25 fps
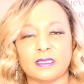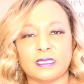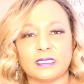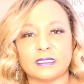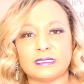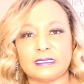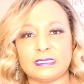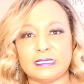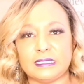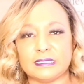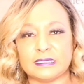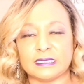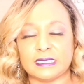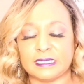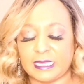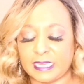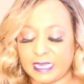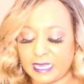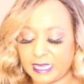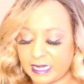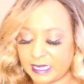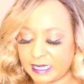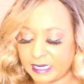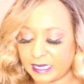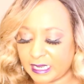season,
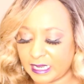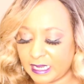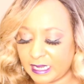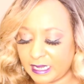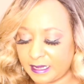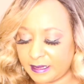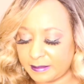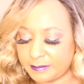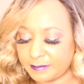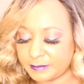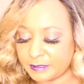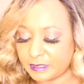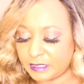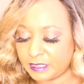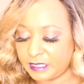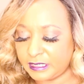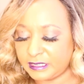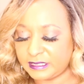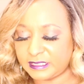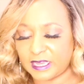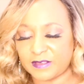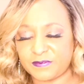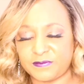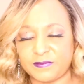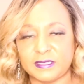and he
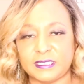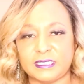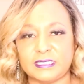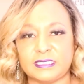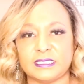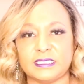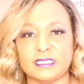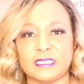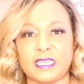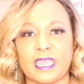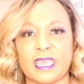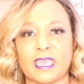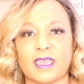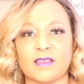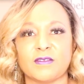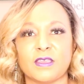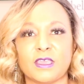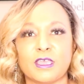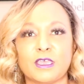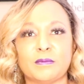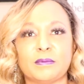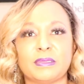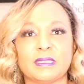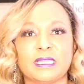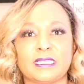definitely didn't have
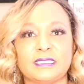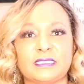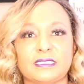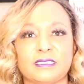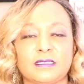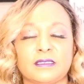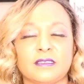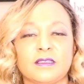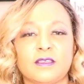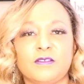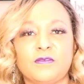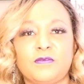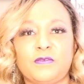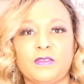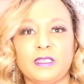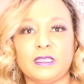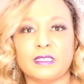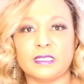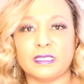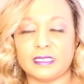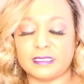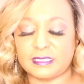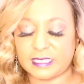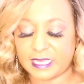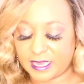pleasant
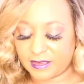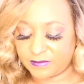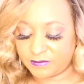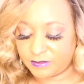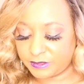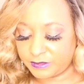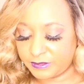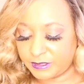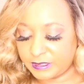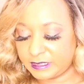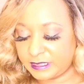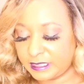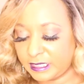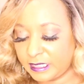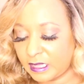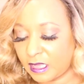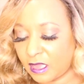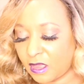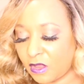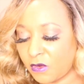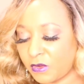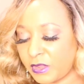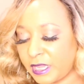feelings after the tell-all.